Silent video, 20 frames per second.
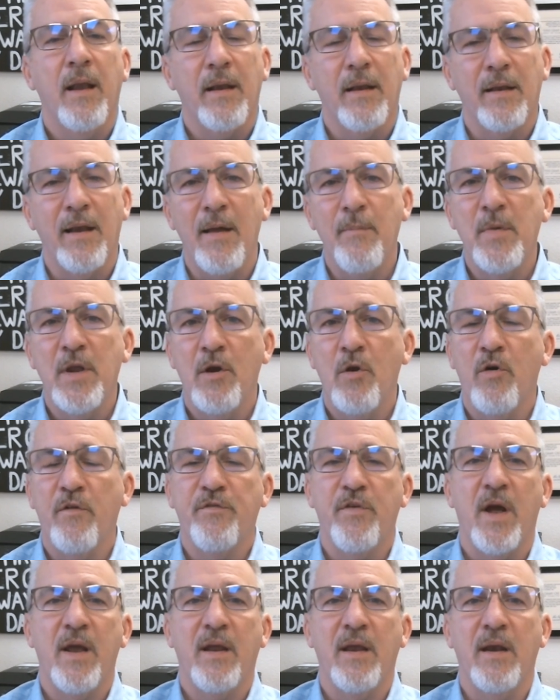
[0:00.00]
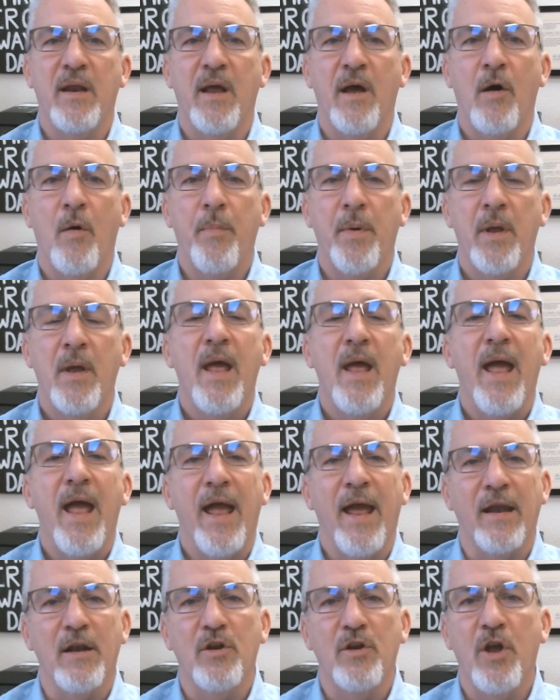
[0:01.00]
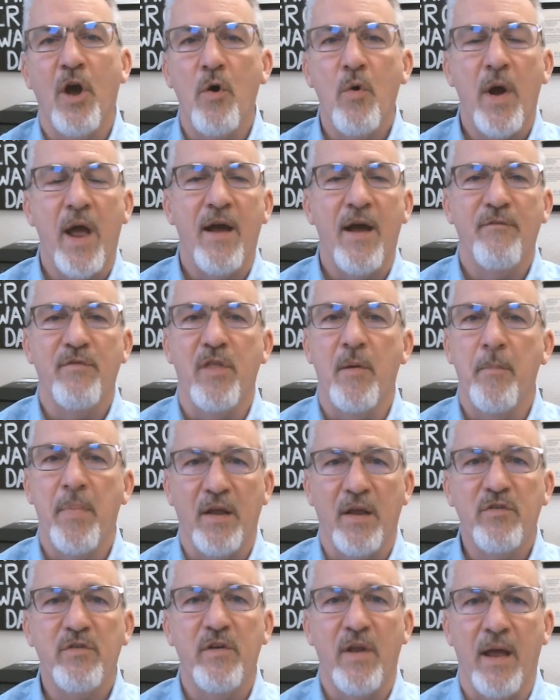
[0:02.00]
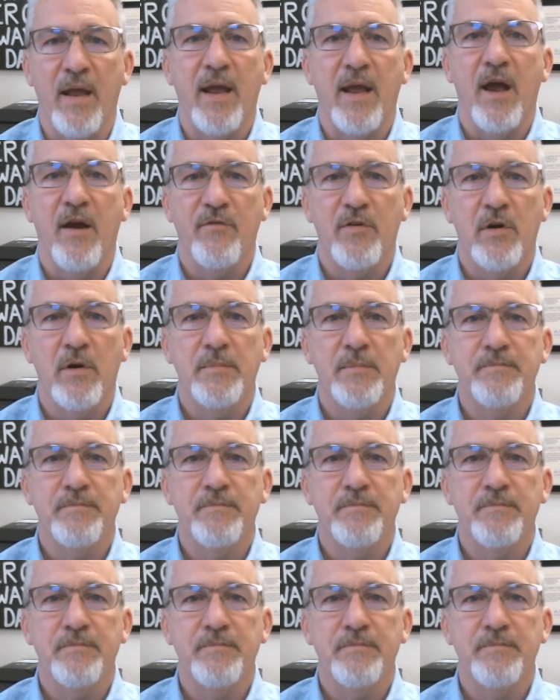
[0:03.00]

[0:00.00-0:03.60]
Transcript: Let me know if I can help, and go have the best day ever.